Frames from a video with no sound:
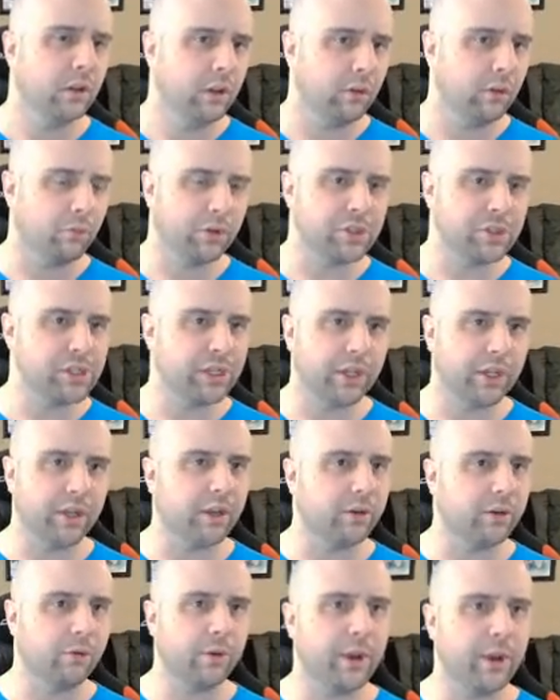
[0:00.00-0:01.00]
and we're just
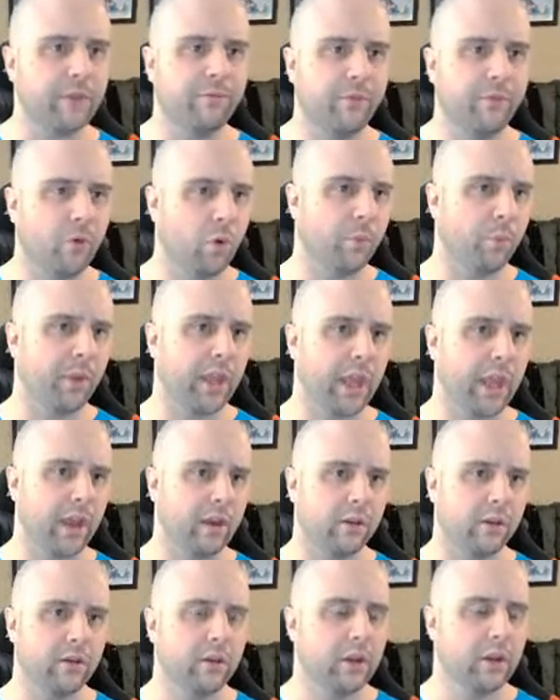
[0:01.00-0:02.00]
going to create form
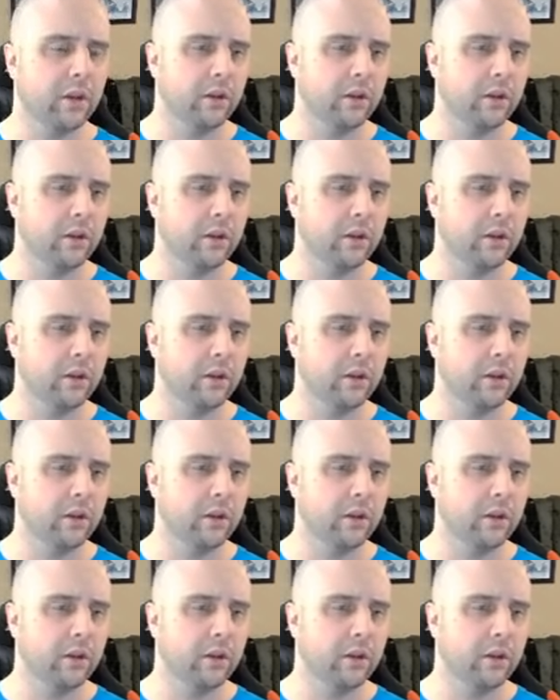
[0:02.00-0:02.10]
again.